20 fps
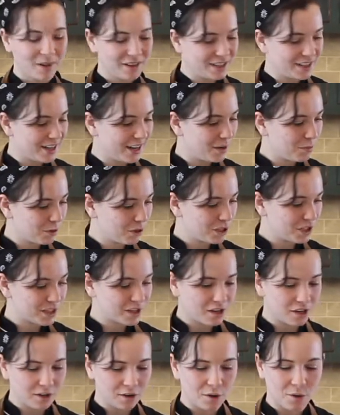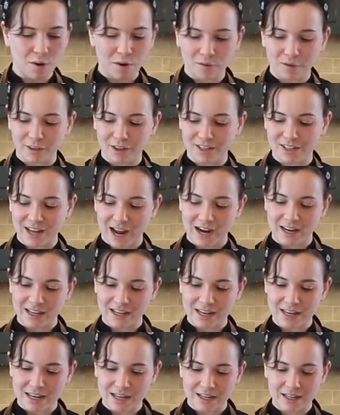and today we're just going to go over the
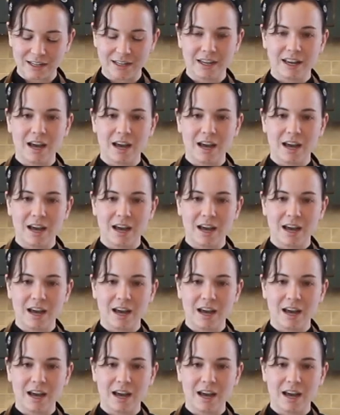technique